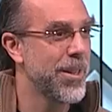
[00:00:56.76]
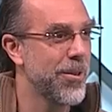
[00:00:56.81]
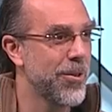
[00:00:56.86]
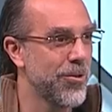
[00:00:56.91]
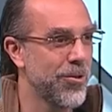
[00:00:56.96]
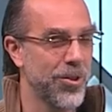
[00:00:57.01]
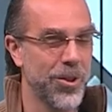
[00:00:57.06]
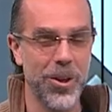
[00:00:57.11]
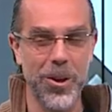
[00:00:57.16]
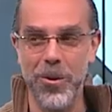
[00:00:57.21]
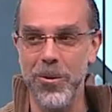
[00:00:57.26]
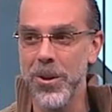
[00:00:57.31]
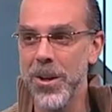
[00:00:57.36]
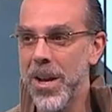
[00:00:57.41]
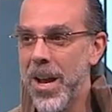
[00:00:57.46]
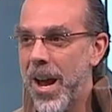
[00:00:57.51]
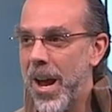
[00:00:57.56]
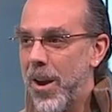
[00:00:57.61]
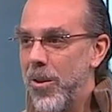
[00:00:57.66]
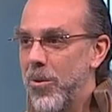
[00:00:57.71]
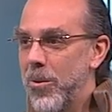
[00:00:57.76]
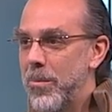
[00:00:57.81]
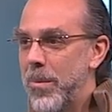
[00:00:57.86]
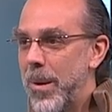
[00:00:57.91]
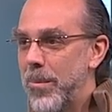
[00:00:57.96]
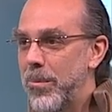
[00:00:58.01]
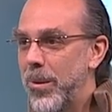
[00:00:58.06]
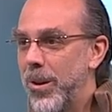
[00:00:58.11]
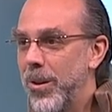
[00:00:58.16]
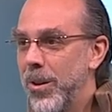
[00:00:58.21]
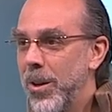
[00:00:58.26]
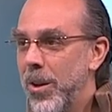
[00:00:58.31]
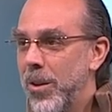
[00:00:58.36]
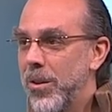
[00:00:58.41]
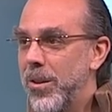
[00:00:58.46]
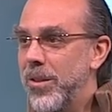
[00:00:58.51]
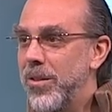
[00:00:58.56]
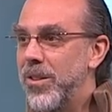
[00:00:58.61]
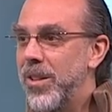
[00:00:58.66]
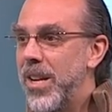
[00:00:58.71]
years ago, I remember
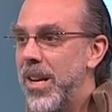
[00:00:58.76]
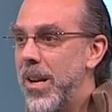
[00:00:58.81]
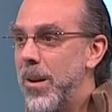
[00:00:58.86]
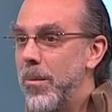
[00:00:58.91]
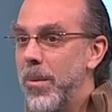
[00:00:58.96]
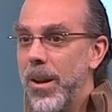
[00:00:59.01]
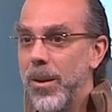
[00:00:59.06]
the team,